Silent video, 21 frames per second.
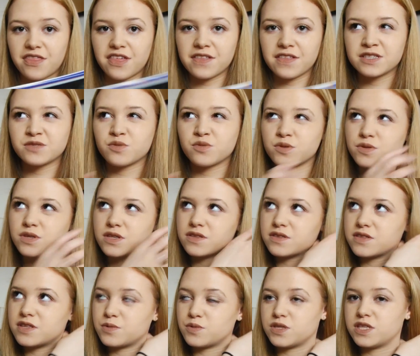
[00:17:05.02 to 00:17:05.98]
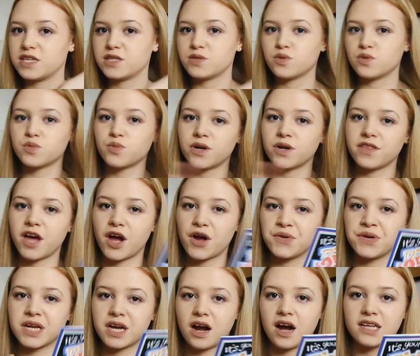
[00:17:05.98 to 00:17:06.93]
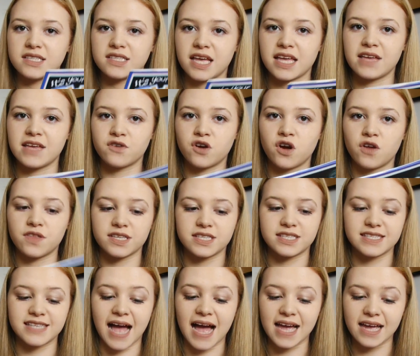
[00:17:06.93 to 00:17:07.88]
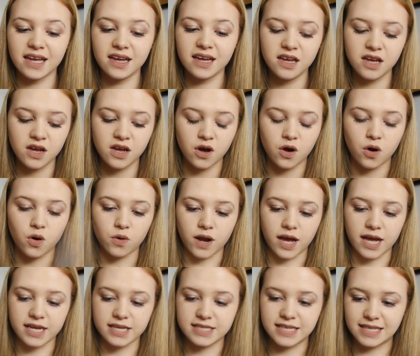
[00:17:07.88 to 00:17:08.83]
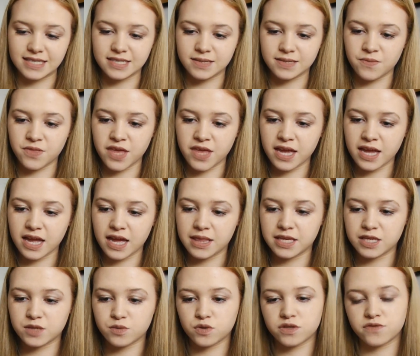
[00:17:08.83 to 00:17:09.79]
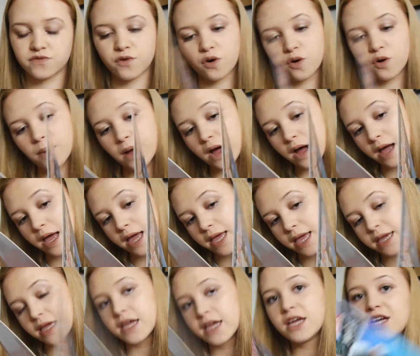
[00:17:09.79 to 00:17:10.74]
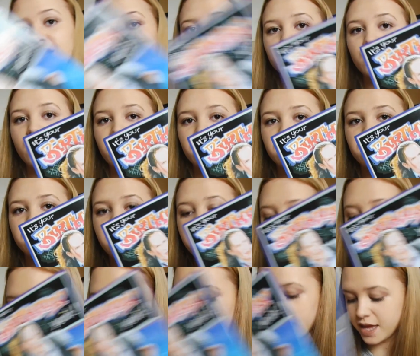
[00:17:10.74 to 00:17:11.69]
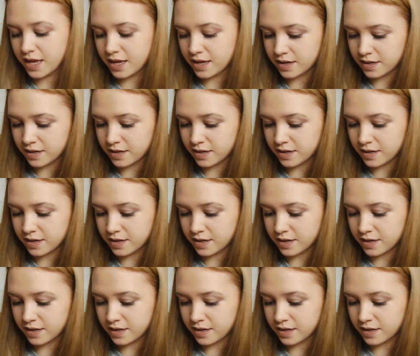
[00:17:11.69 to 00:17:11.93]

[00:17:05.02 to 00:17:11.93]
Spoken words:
think this was one of the only cards I ever got that sang or like said something, and this was for my 12th birthday.